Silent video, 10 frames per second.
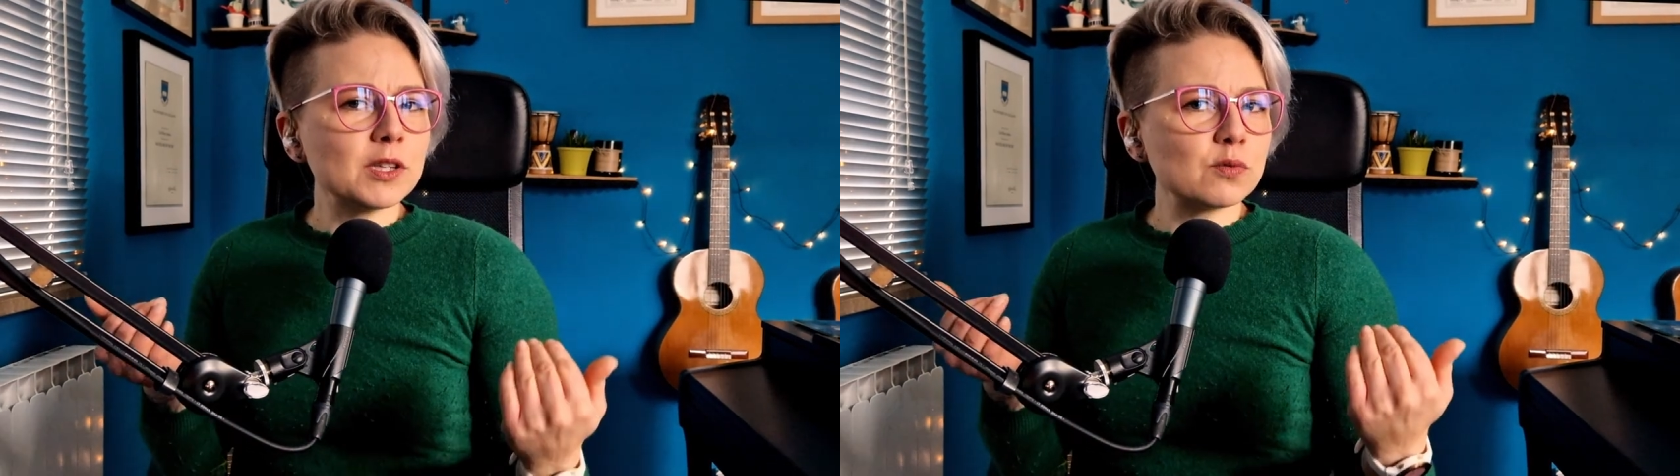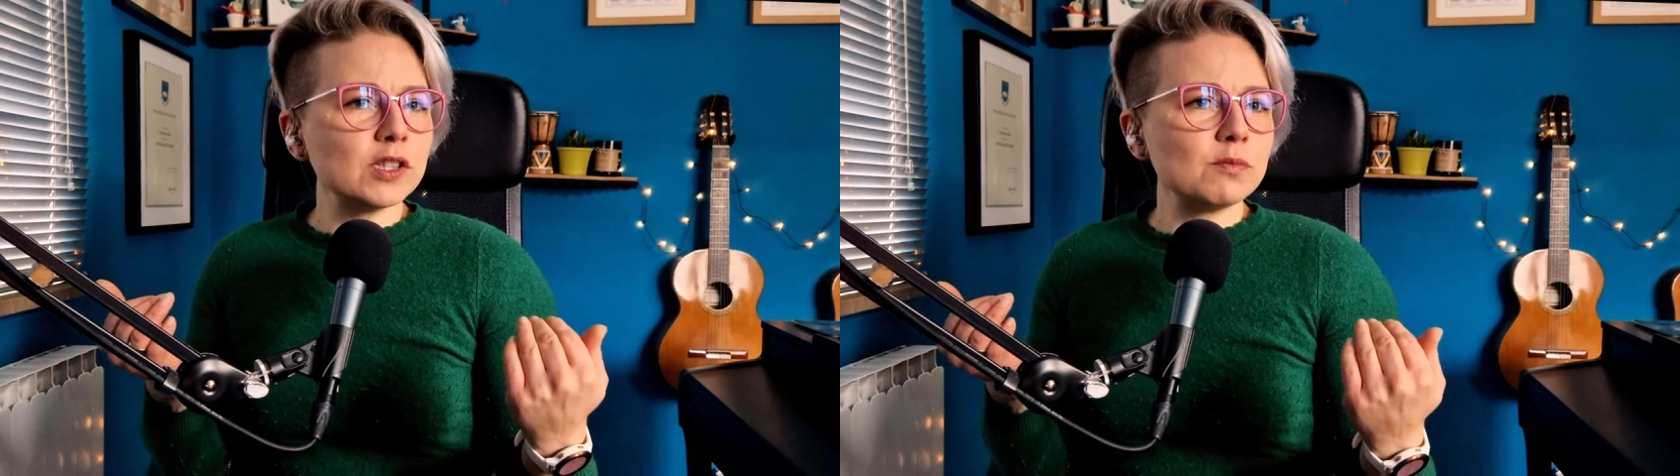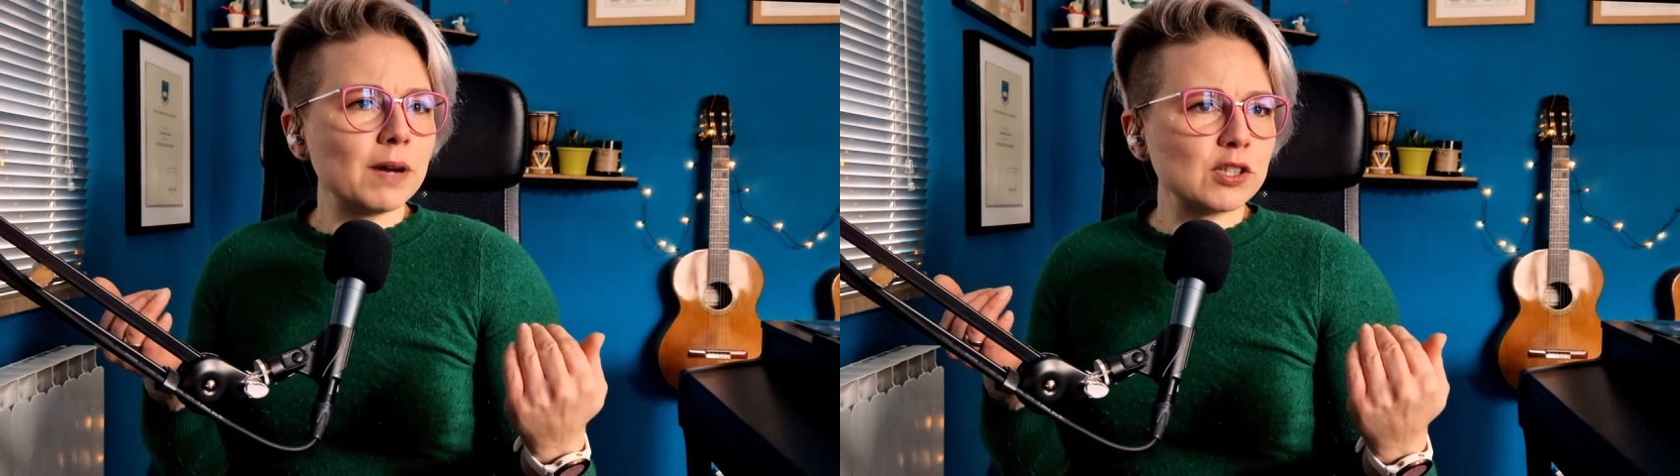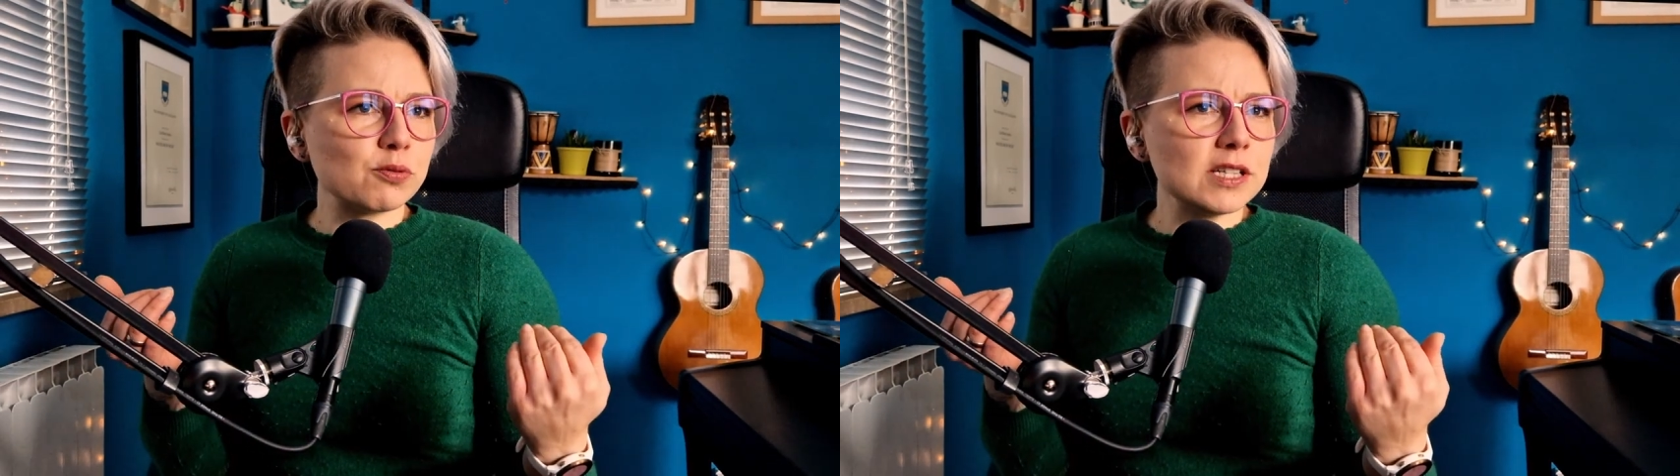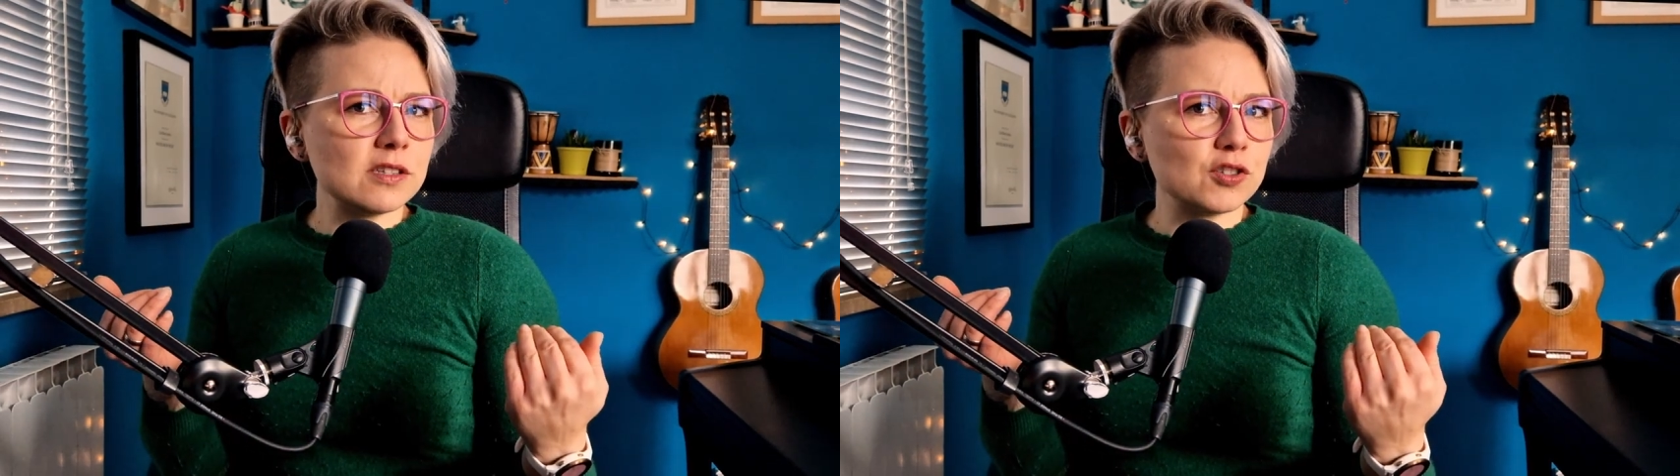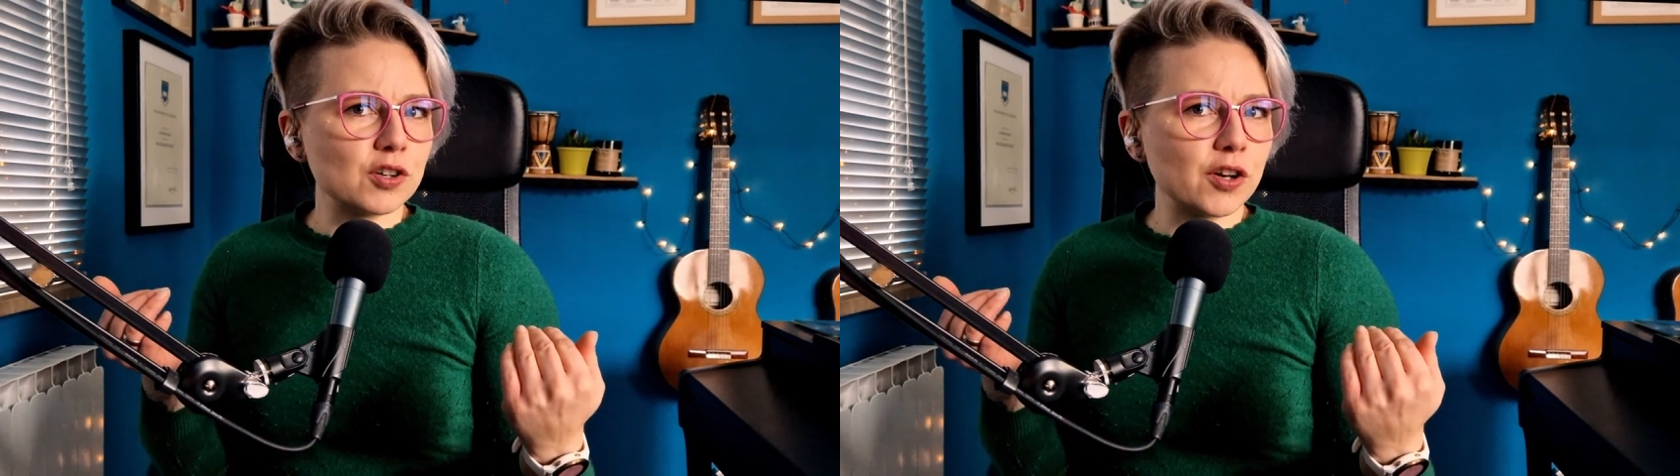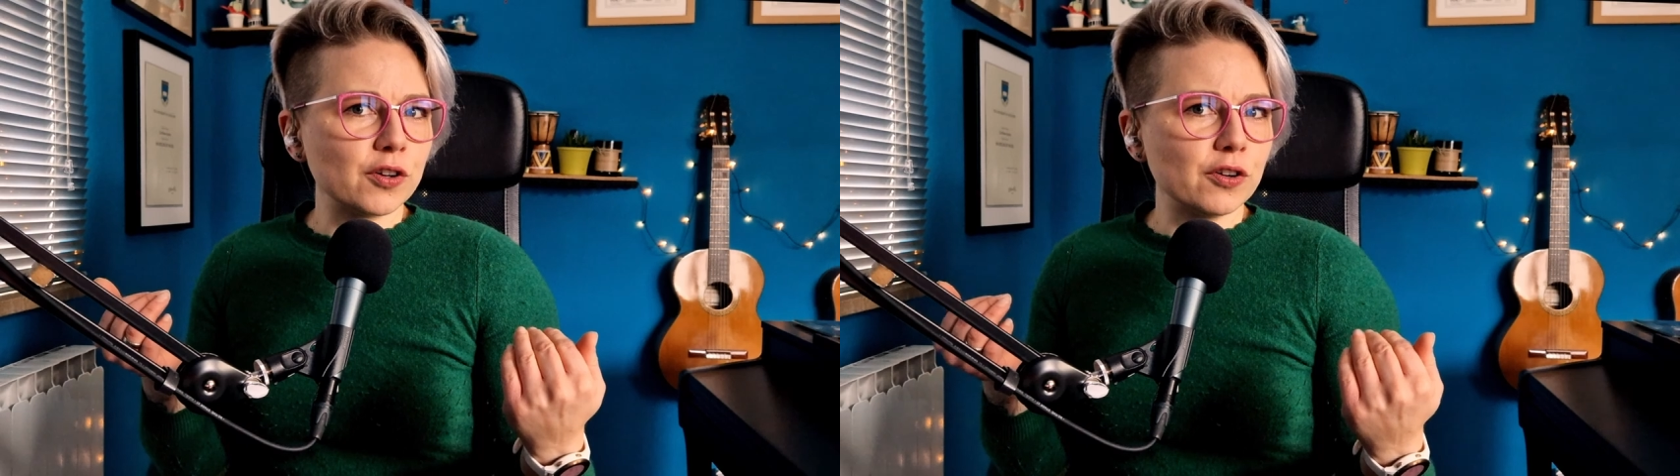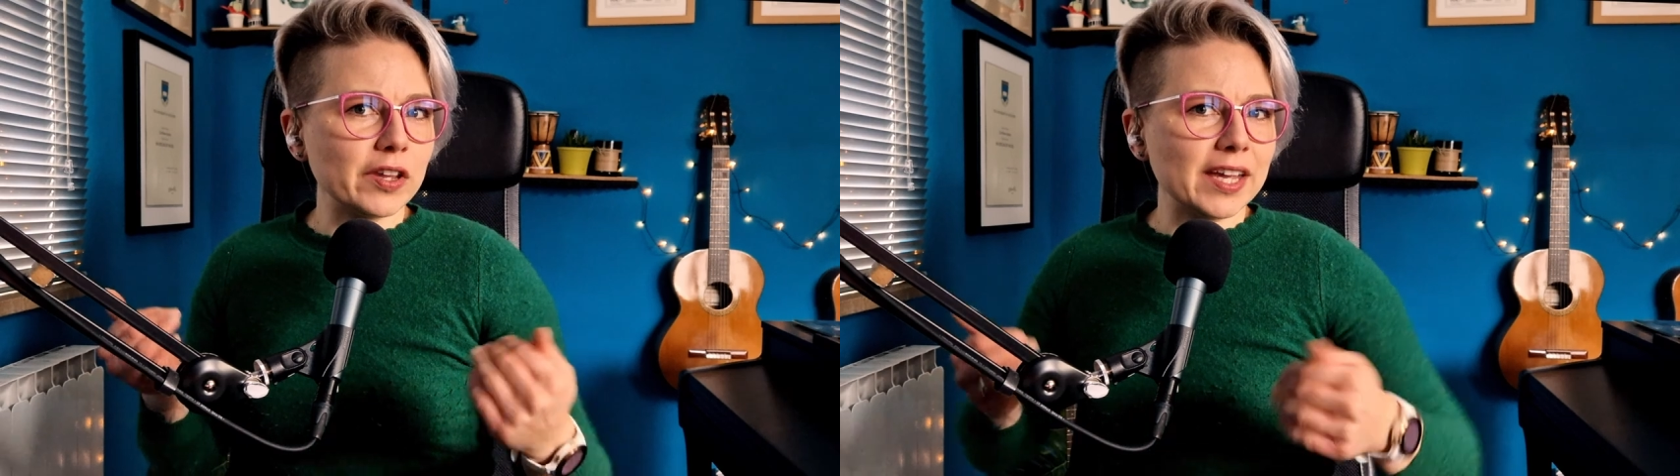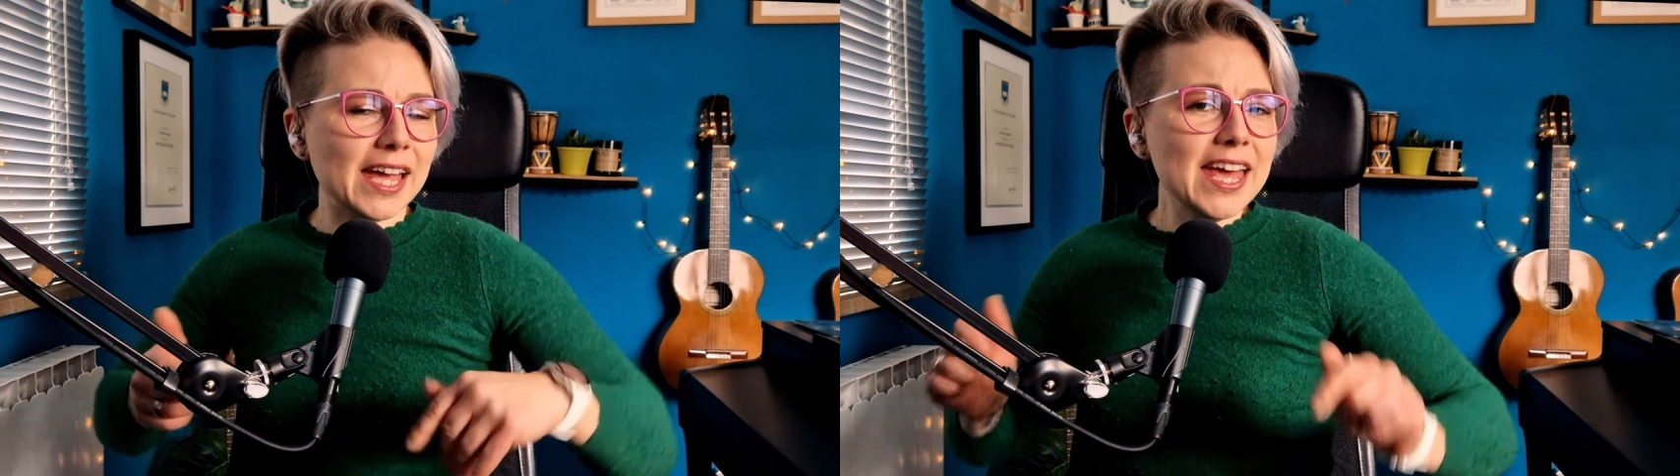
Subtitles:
much research on Coco Lee.